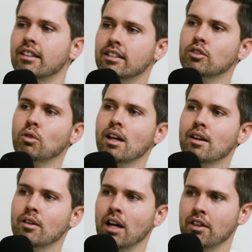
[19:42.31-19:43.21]
this is what I,
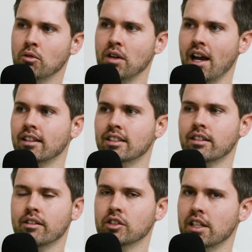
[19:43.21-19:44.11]
I think we had this
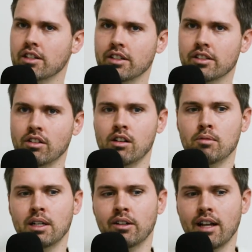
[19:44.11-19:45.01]
conversation. It's all
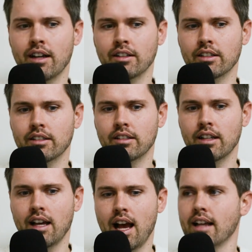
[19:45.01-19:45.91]
about how you
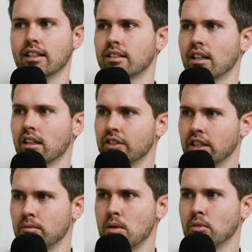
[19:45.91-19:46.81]
how you sell. If you
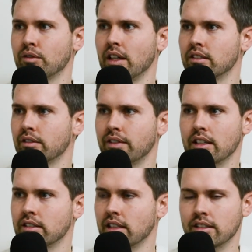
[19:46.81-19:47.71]
get people face to
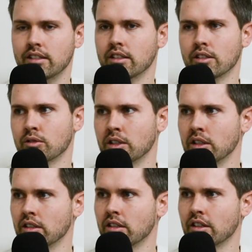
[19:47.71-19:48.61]
face and they see you're a
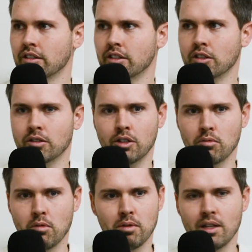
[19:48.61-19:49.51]
real a real
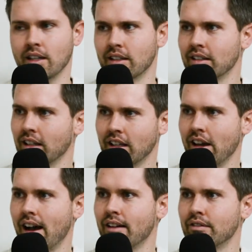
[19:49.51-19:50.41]
human being and like
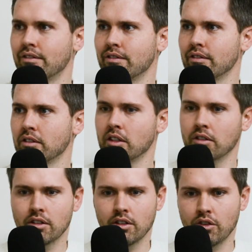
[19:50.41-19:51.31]
you have you
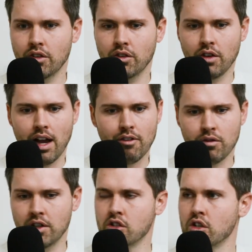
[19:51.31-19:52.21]
know you have a
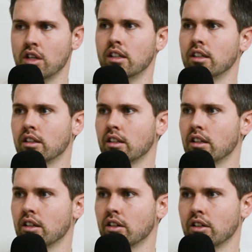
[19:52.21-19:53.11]
vision and
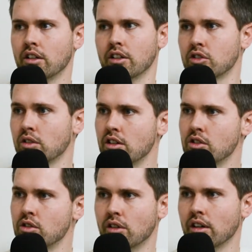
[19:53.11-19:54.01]
you, you know you're a straight
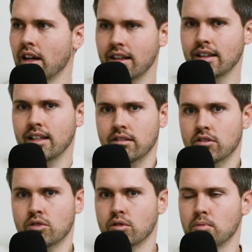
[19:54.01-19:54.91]
shooter. I think they
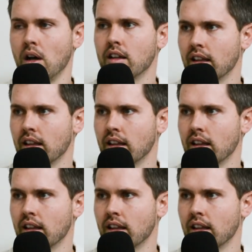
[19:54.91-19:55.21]
just respond to